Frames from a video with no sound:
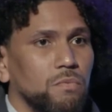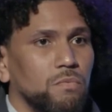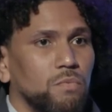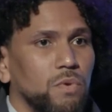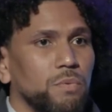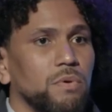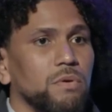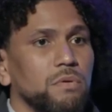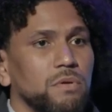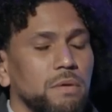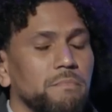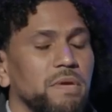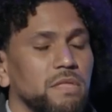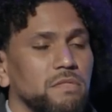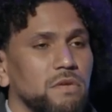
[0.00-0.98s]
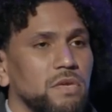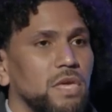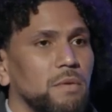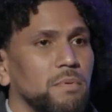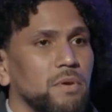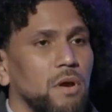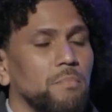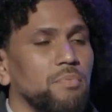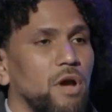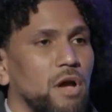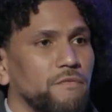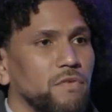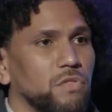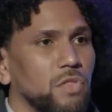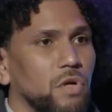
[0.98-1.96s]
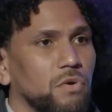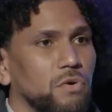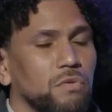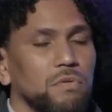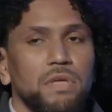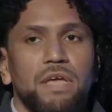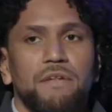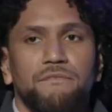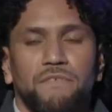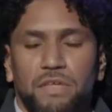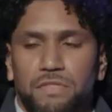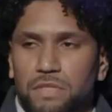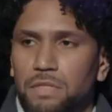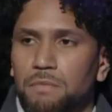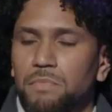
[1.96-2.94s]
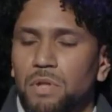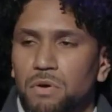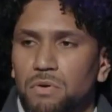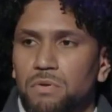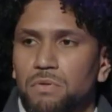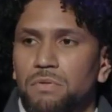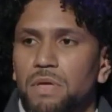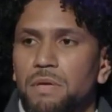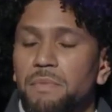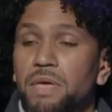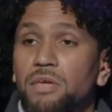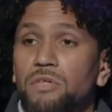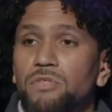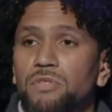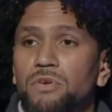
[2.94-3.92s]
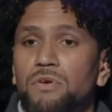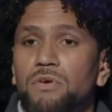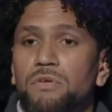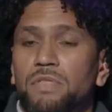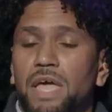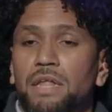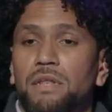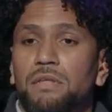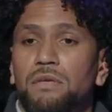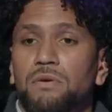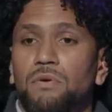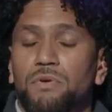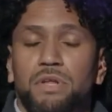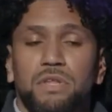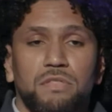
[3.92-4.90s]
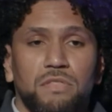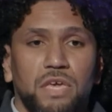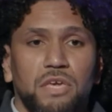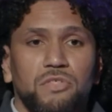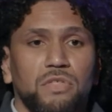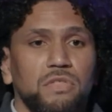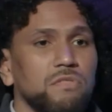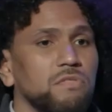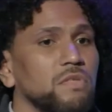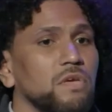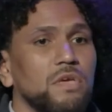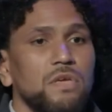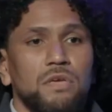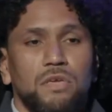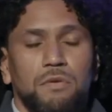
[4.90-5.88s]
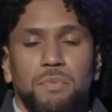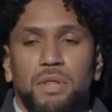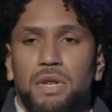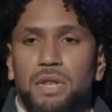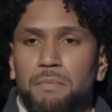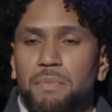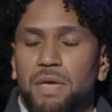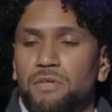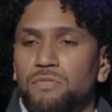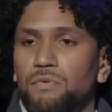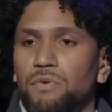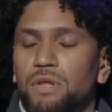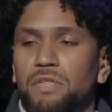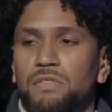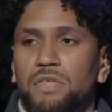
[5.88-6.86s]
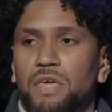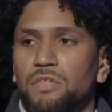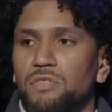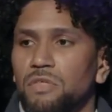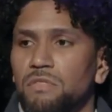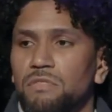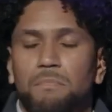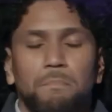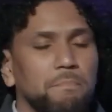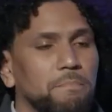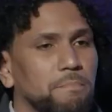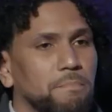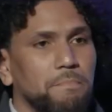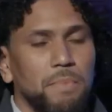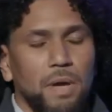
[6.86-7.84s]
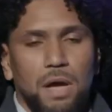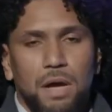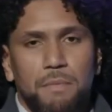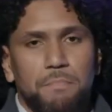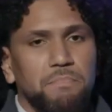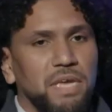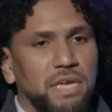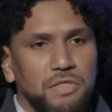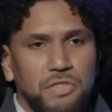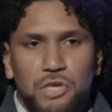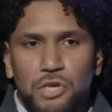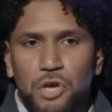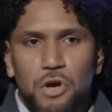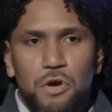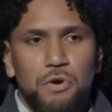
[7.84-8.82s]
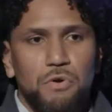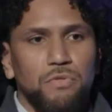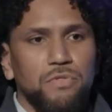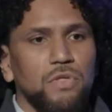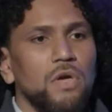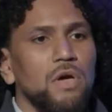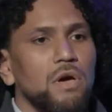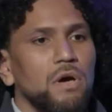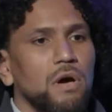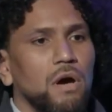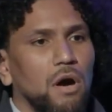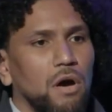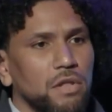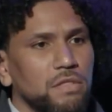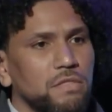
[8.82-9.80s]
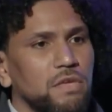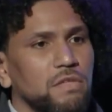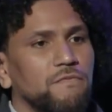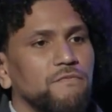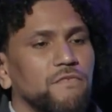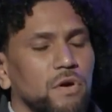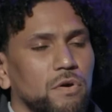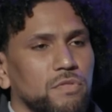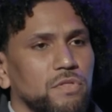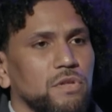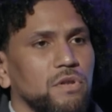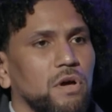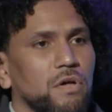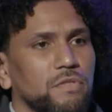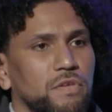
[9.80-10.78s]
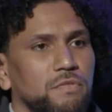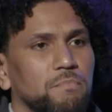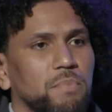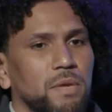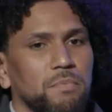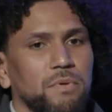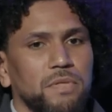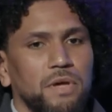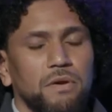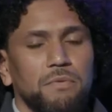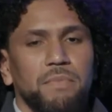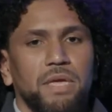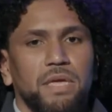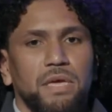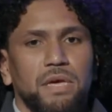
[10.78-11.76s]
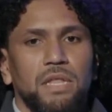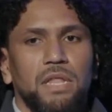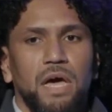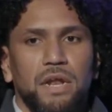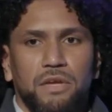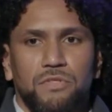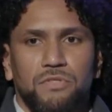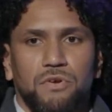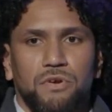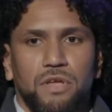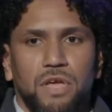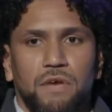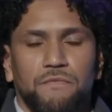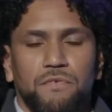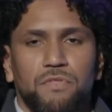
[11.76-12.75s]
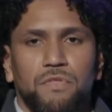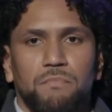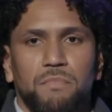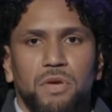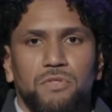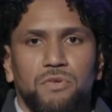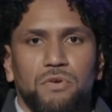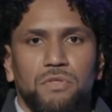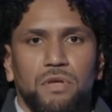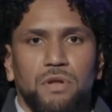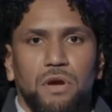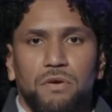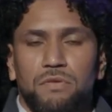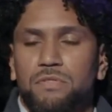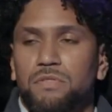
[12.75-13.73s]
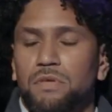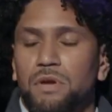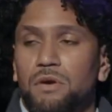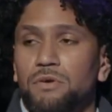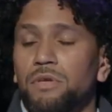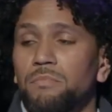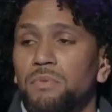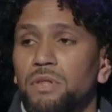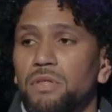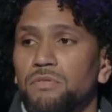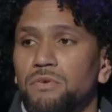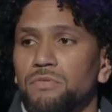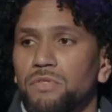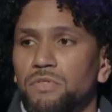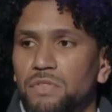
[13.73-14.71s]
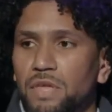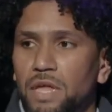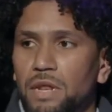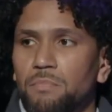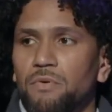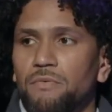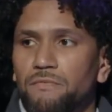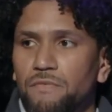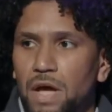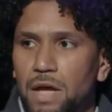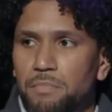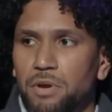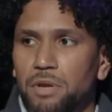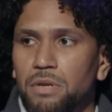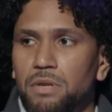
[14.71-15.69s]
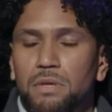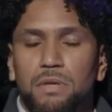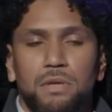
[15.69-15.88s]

we will commit to keeping our profits local, investing them local, and making sure that organizations, community-based organizations, PTOs, all of these folks and all these people that are making a lot of concerted efforts to make sure that our communities are sustainable, vibrant,